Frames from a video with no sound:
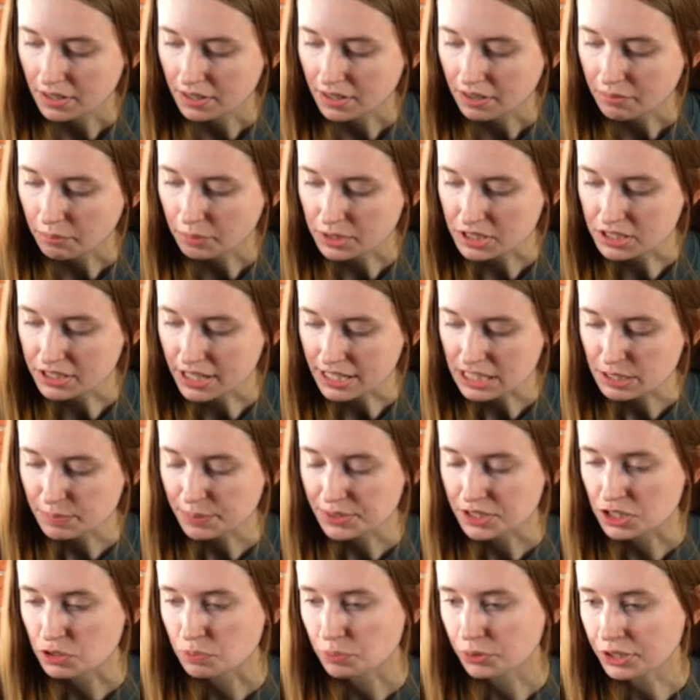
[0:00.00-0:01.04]
What's nice
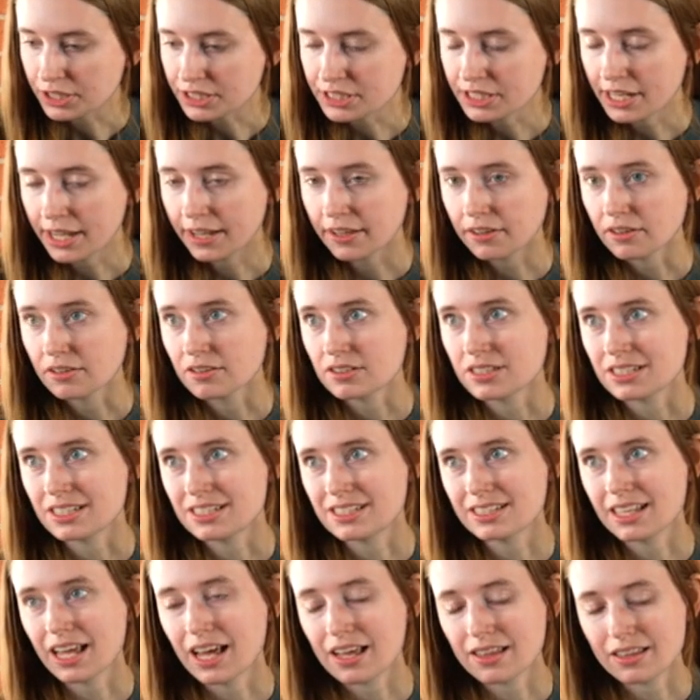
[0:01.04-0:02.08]
about the springtails
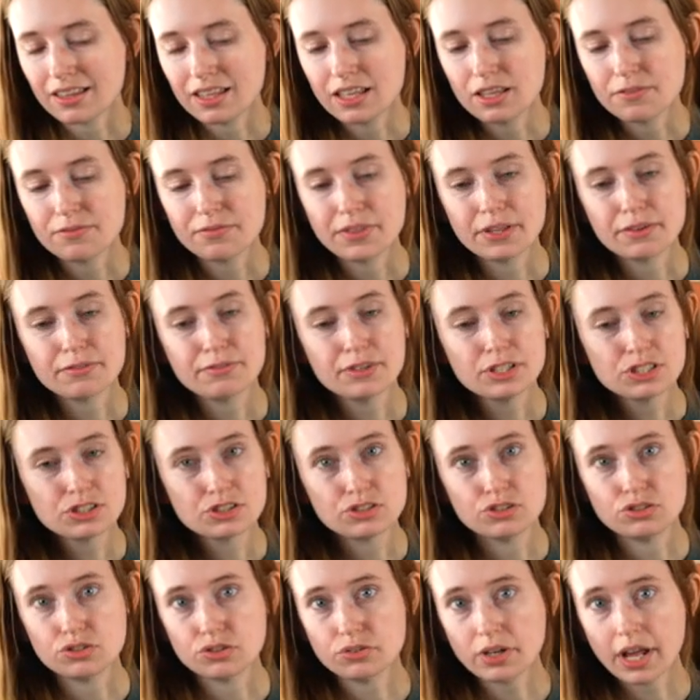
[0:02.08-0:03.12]
is that if the fish
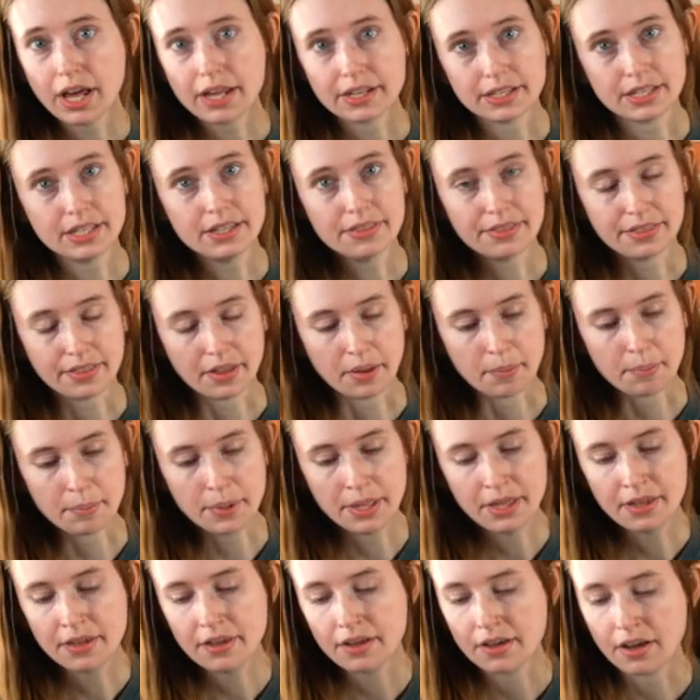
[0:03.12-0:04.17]
do not eat them,
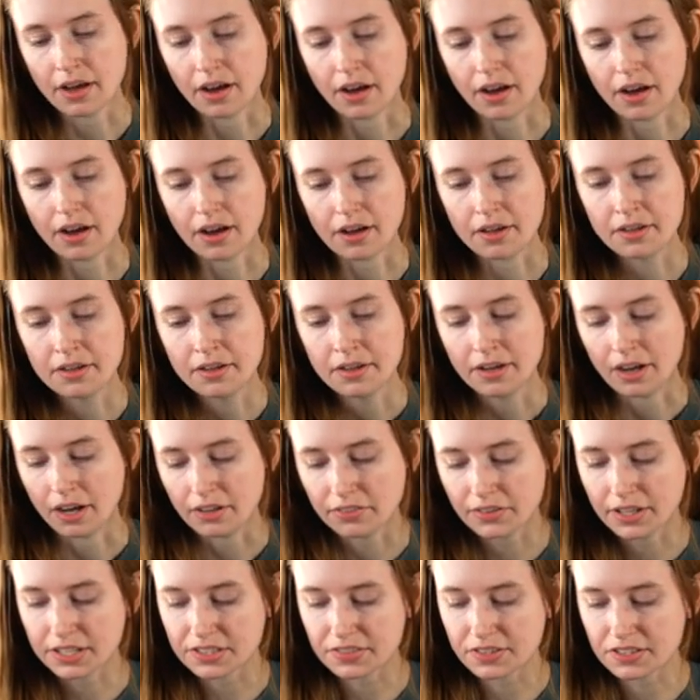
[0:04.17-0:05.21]

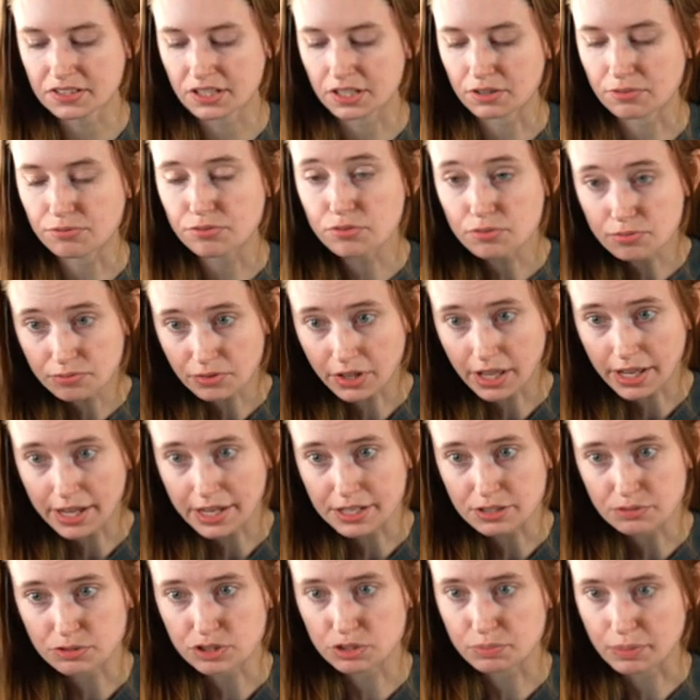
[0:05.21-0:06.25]
unlike things like fruit
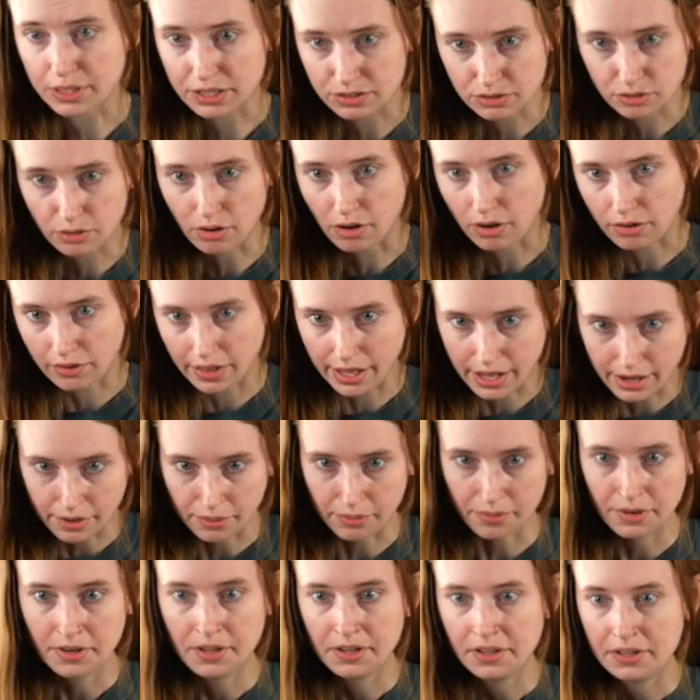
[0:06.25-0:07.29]
flies, which might crawl
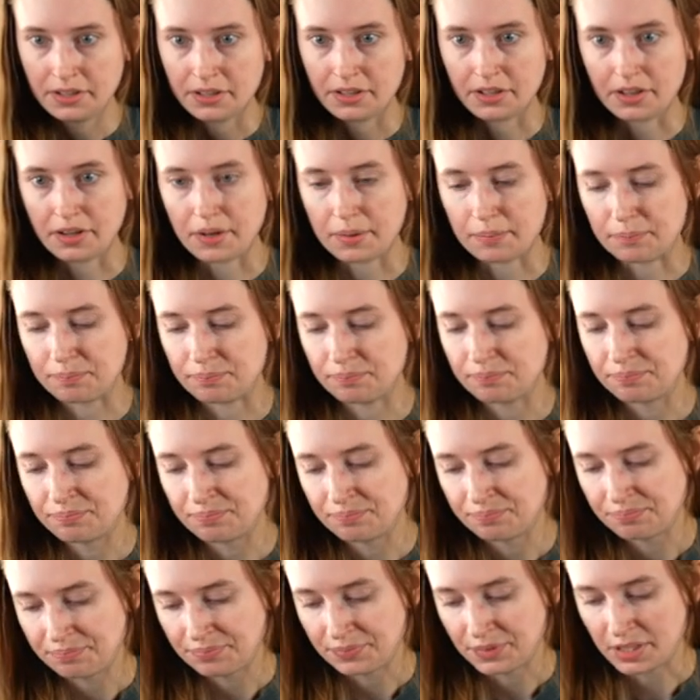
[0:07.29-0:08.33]
out,
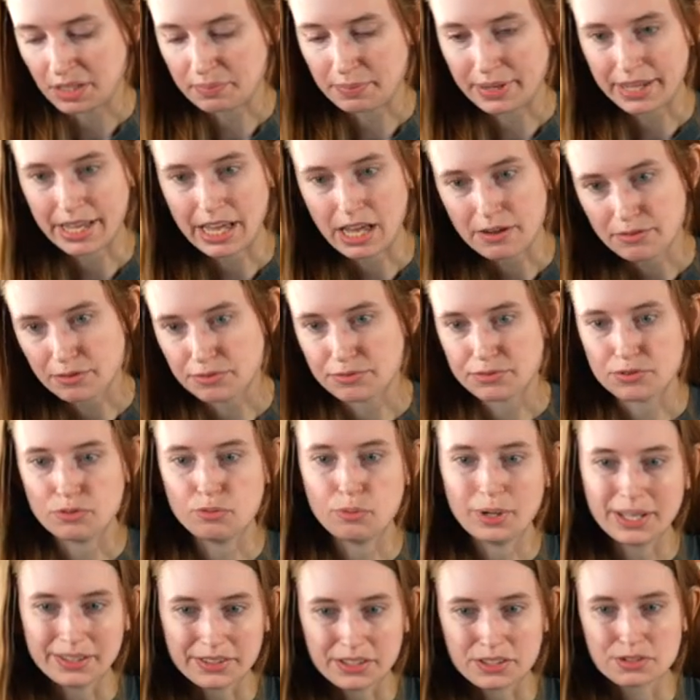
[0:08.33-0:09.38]
you might have a few
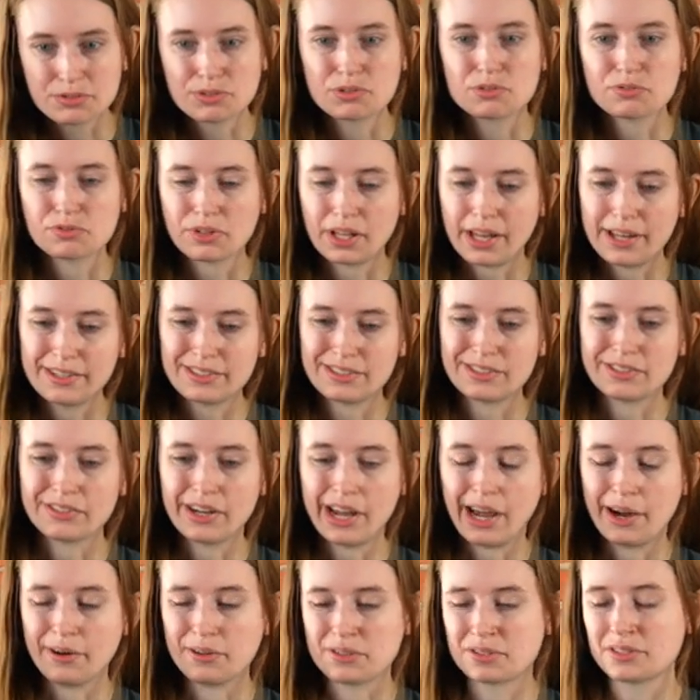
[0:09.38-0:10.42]
wingless fruit flies in your
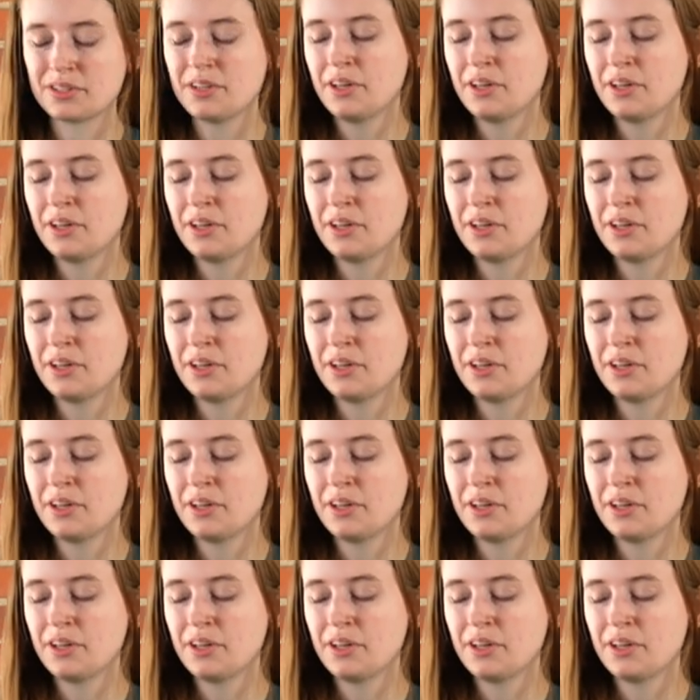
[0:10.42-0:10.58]
house.